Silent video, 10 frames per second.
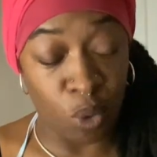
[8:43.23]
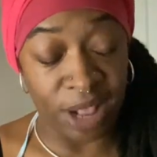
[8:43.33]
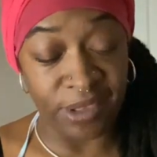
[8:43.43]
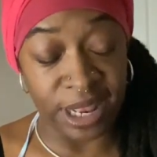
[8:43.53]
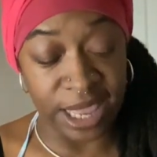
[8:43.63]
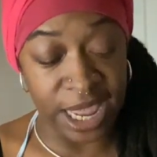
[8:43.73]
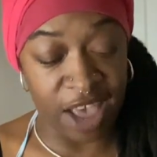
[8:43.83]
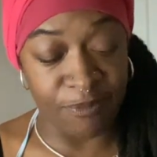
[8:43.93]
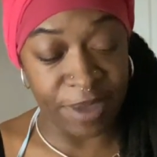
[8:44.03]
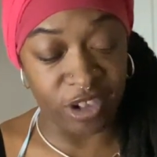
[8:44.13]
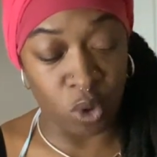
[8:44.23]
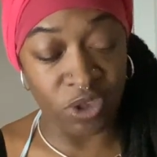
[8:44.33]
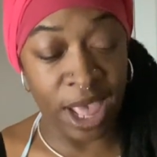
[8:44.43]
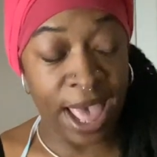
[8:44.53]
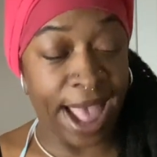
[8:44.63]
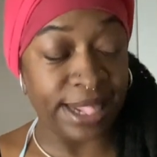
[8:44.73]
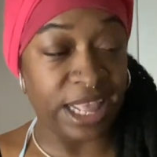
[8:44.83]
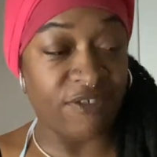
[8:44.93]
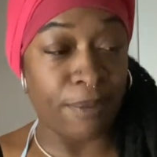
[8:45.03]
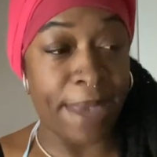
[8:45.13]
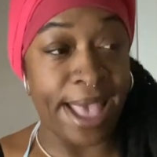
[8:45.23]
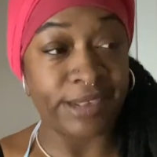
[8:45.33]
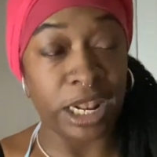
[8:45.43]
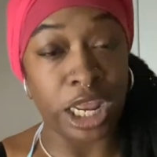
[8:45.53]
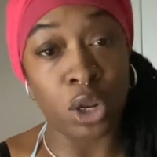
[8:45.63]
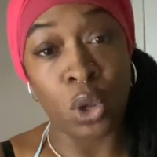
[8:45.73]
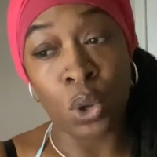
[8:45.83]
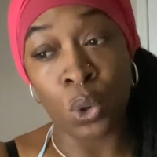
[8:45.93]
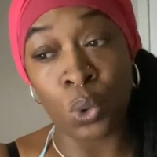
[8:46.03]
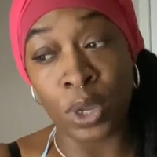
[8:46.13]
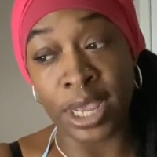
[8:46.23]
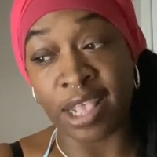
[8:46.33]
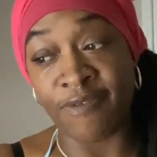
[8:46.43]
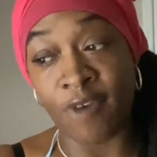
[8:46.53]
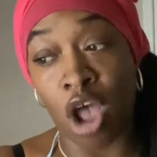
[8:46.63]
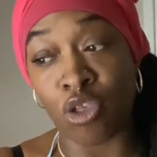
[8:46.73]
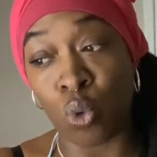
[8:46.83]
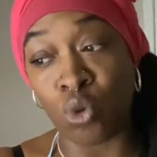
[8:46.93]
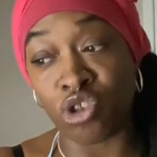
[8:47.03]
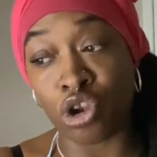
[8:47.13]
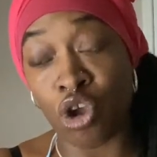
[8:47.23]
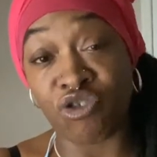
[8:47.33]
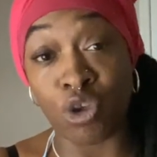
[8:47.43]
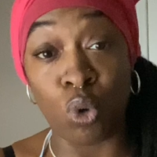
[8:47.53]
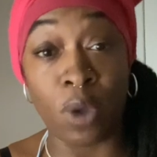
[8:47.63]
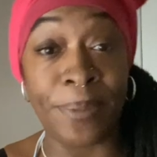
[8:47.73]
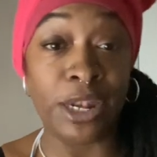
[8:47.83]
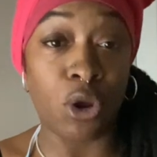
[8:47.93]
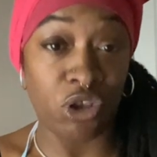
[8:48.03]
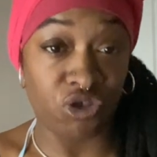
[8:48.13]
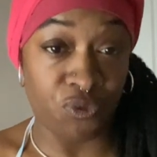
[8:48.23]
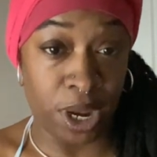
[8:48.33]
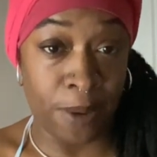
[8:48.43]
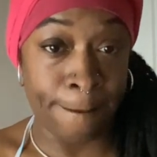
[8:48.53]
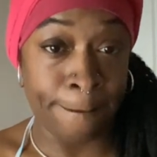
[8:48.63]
when I see the King of Pentacles, I think of a masculine who is a father, who is nurturing, who could be nurturing